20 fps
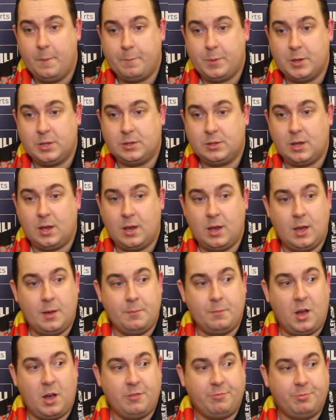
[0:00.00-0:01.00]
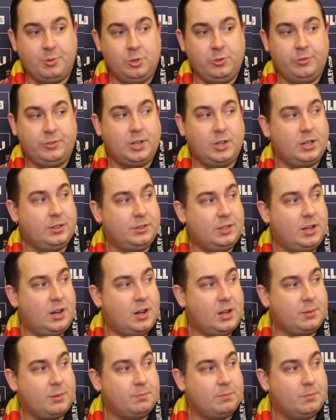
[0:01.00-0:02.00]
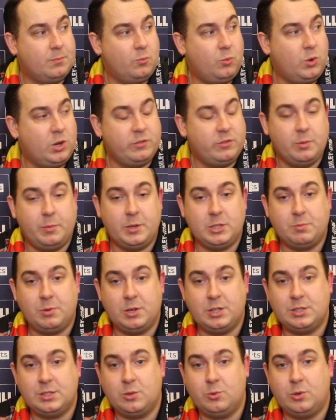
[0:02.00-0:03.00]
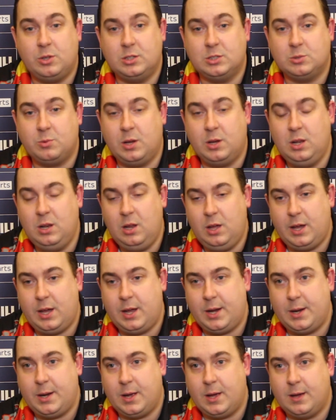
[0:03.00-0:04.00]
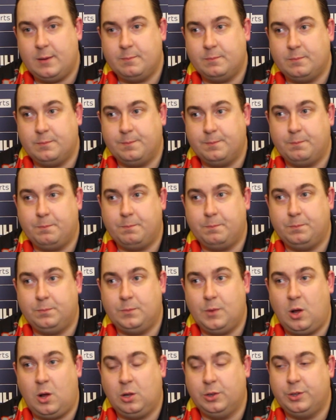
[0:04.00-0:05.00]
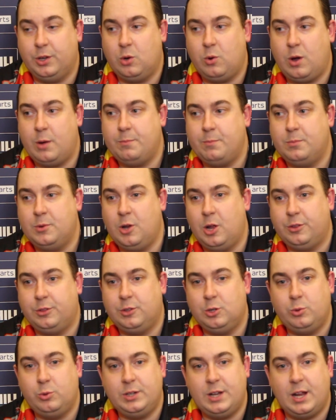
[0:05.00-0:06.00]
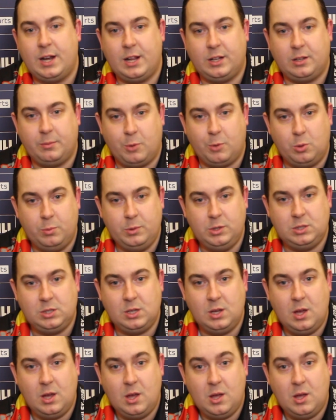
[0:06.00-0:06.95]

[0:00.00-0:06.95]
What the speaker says: But I've proved that I'm one of the best players in the world as well. And although I'm not doing that at the moment,